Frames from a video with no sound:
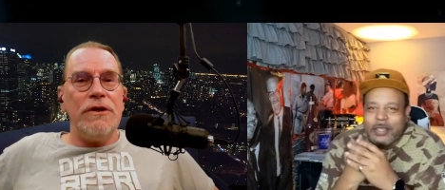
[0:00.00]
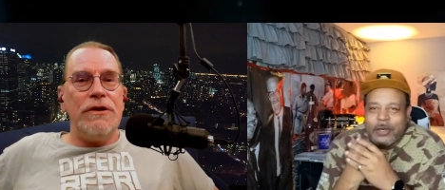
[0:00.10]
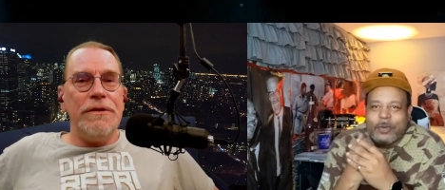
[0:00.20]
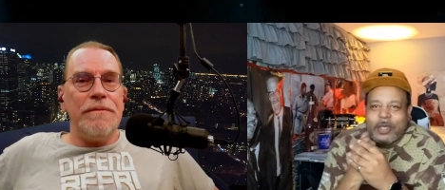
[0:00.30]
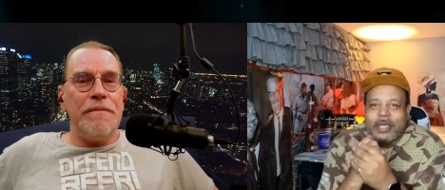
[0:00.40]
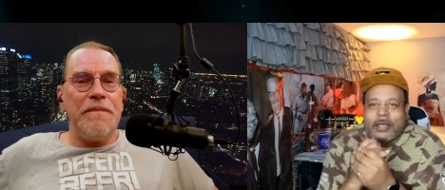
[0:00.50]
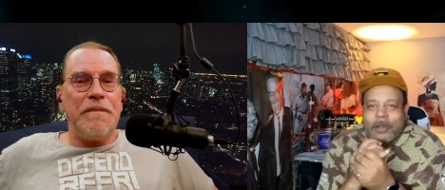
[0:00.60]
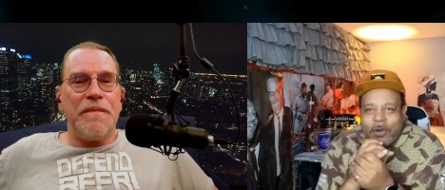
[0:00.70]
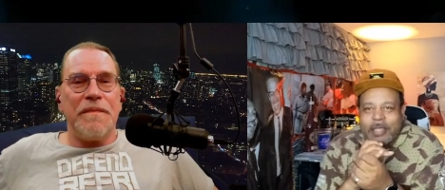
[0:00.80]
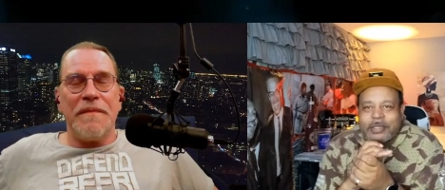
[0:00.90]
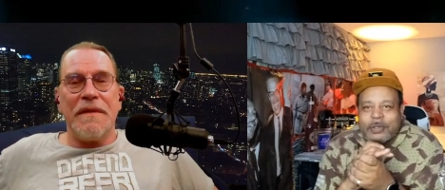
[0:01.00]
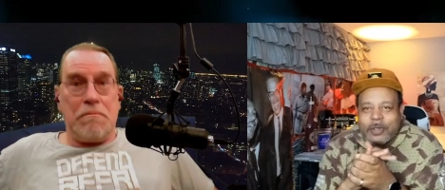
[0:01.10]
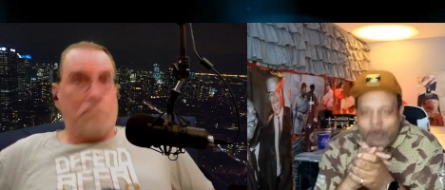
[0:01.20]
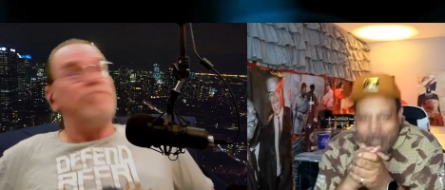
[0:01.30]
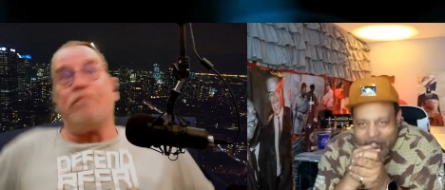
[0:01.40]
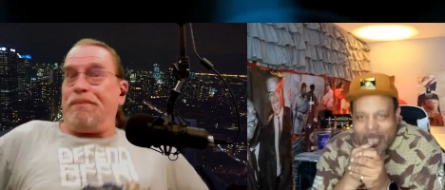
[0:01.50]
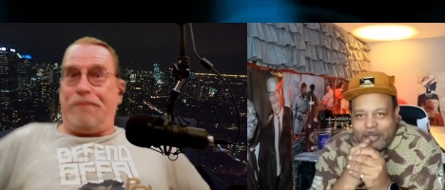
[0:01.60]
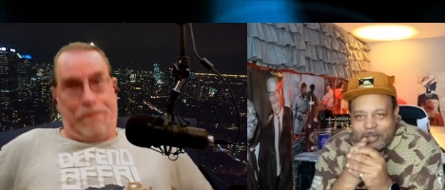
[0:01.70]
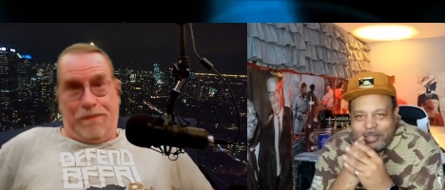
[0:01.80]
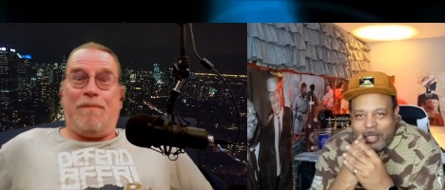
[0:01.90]
Speaker 1: we are going to the White House.
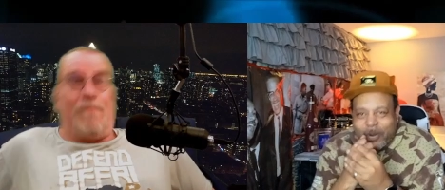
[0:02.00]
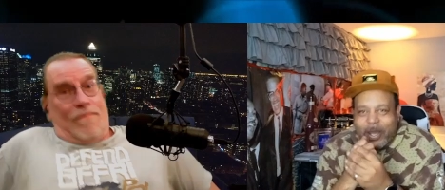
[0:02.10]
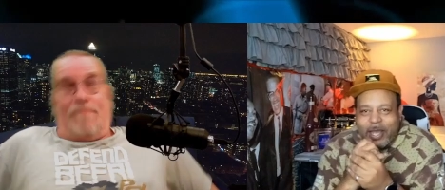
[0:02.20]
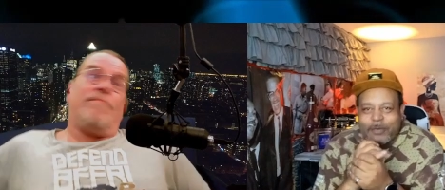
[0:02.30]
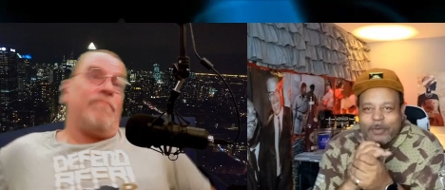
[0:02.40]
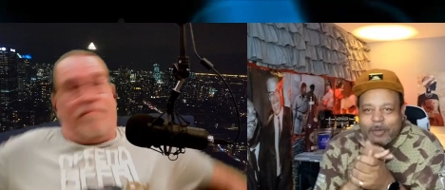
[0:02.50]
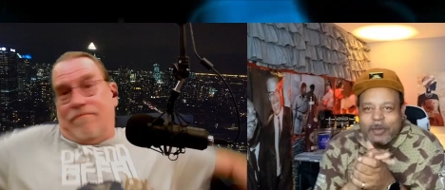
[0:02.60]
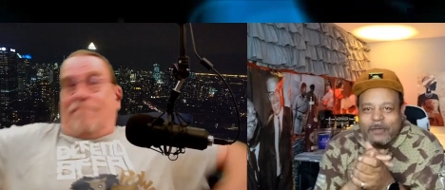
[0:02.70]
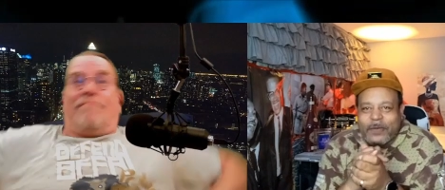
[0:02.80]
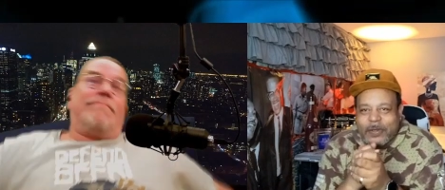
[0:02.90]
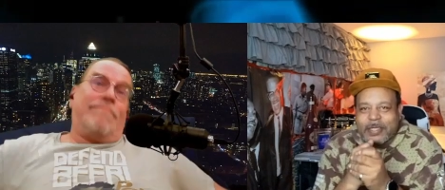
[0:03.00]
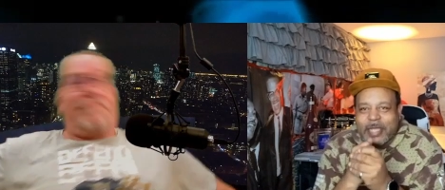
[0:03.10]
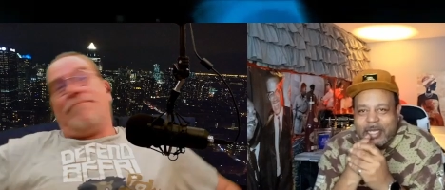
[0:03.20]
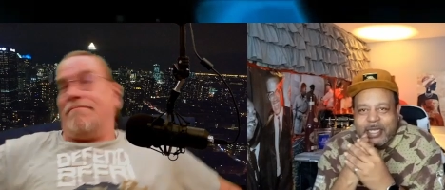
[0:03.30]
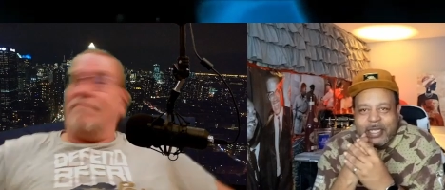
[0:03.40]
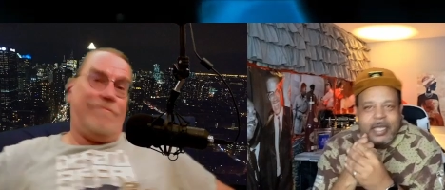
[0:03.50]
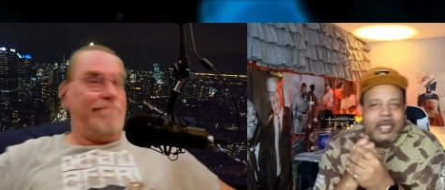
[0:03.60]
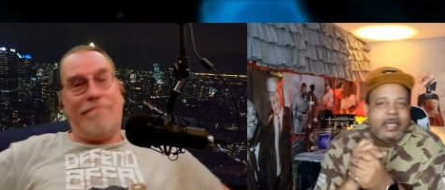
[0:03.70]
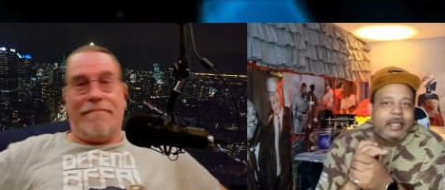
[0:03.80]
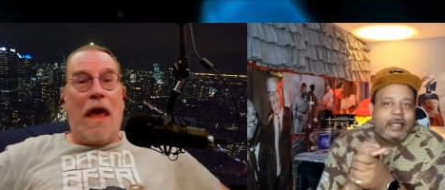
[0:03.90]
Joe, I will be first lady."
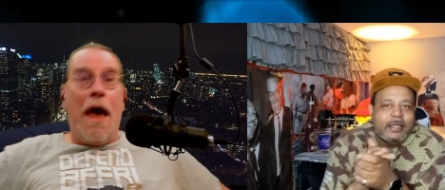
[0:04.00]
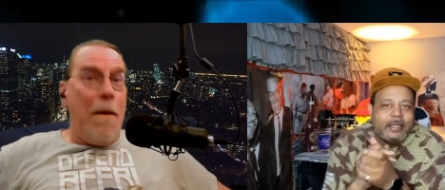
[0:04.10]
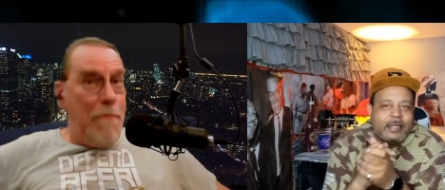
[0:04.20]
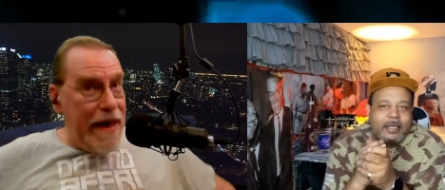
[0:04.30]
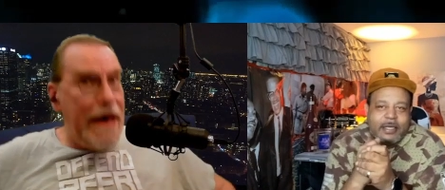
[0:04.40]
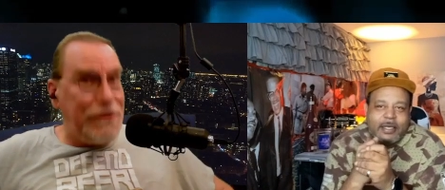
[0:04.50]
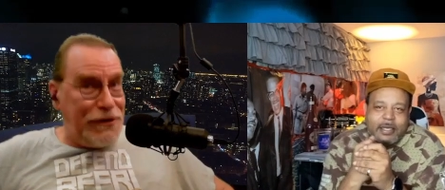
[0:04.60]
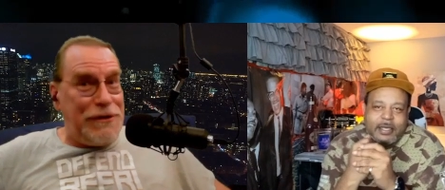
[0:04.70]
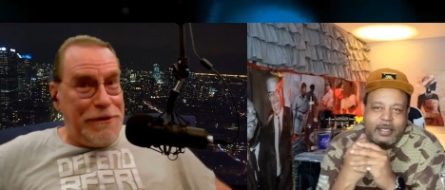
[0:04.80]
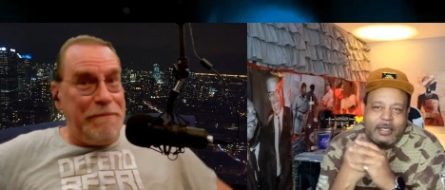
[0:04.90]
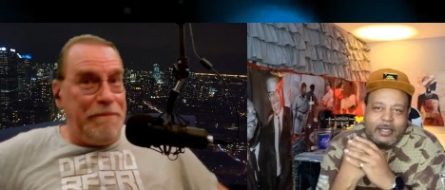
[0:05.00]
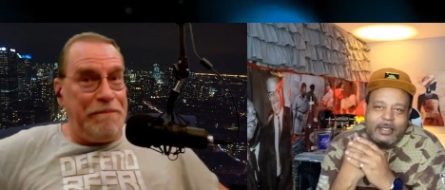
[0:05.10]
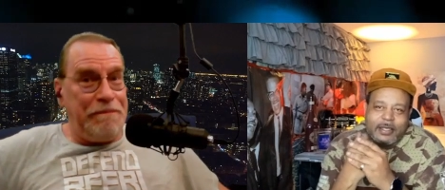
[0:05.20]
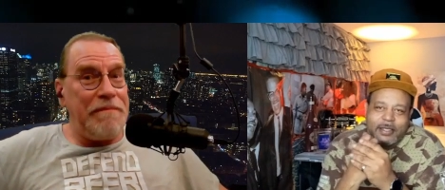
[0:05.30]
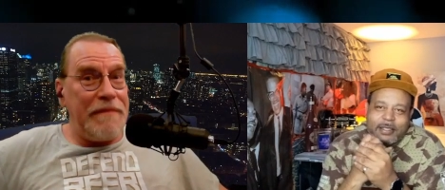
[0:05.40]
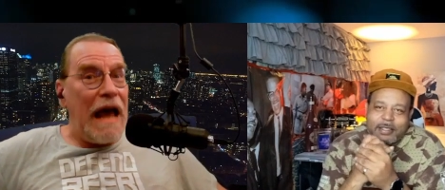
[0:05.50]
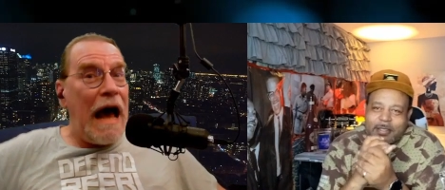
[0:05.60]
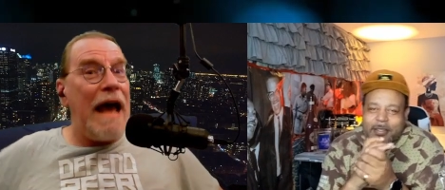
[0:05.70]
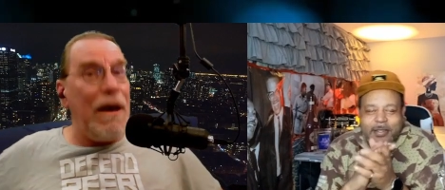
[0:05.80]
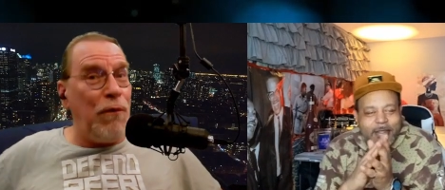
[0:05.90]
Bitch.
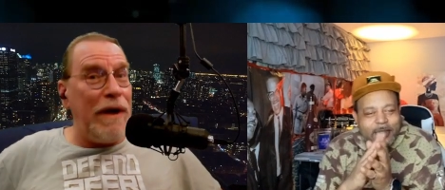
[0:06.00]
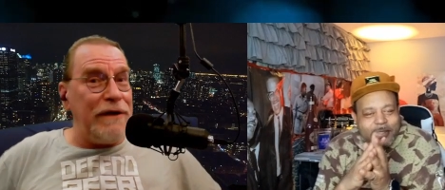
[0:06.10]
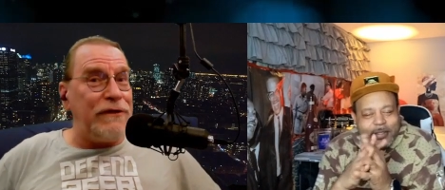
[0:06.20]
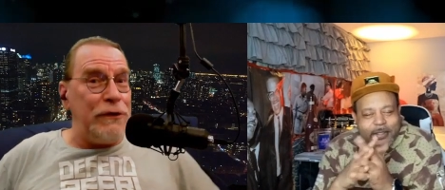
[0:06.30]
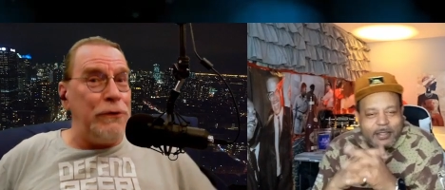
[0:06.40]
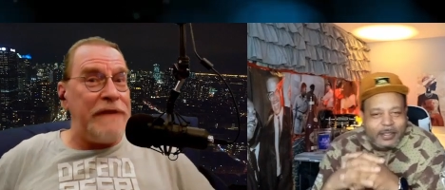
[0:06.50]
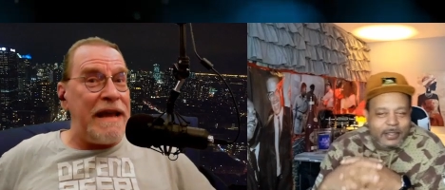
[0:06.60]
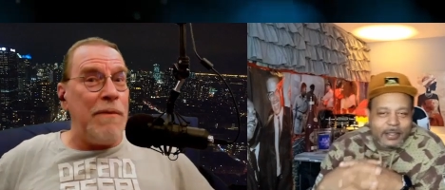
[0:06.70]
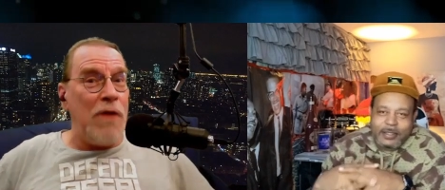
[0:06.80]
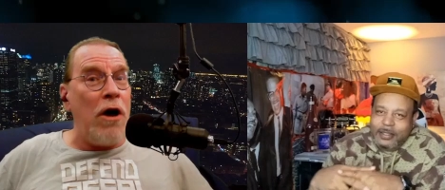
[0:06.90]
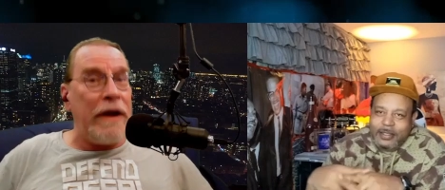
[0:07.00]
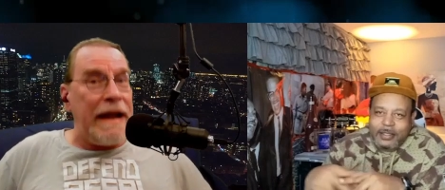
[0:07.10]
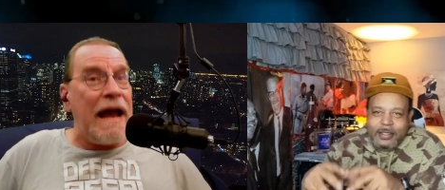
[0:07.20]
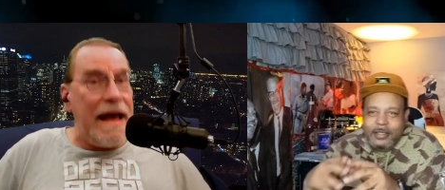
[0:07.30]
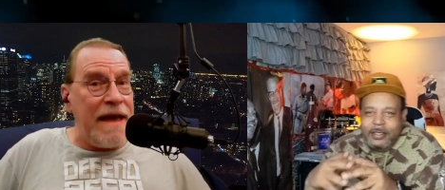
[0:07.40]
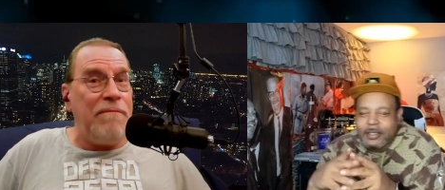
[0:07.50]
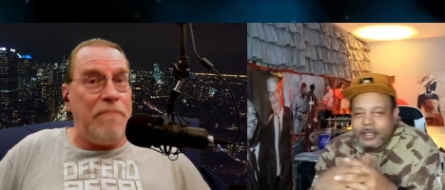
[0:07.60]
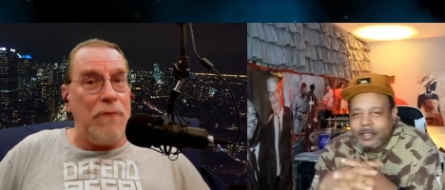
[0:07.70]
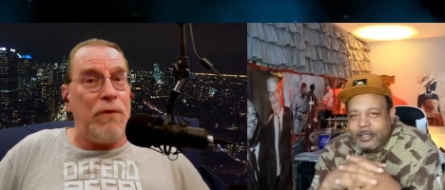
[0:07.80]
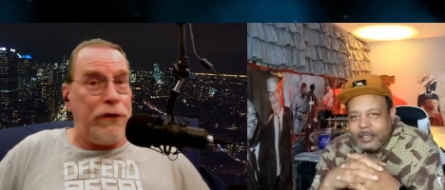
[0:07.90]
Speaker 2: I have waited too damn long, and I
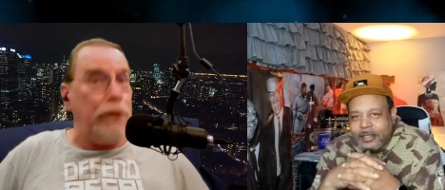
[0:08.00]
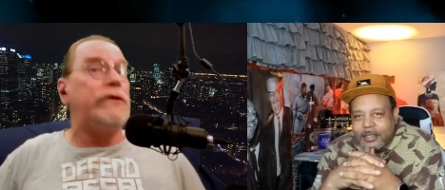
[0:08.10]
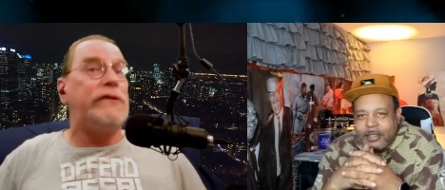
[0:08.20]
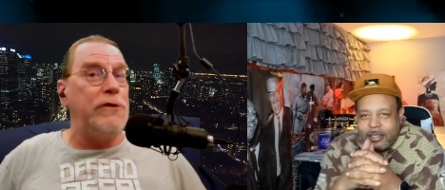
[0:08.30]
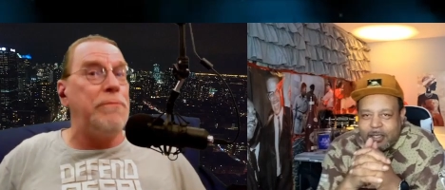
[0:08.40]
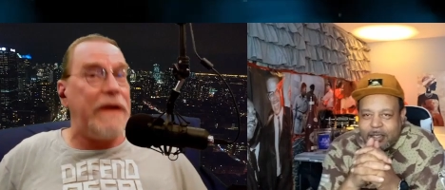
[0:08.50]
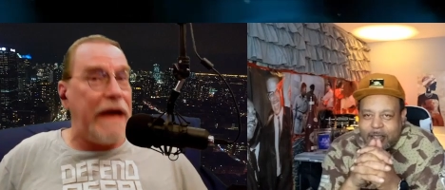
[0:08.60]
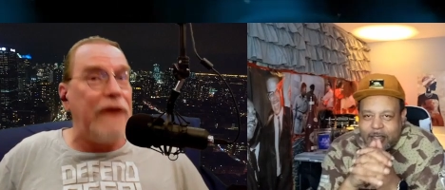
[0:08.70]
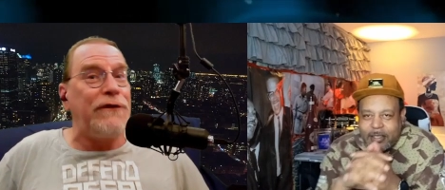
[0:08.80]
have been with your stupid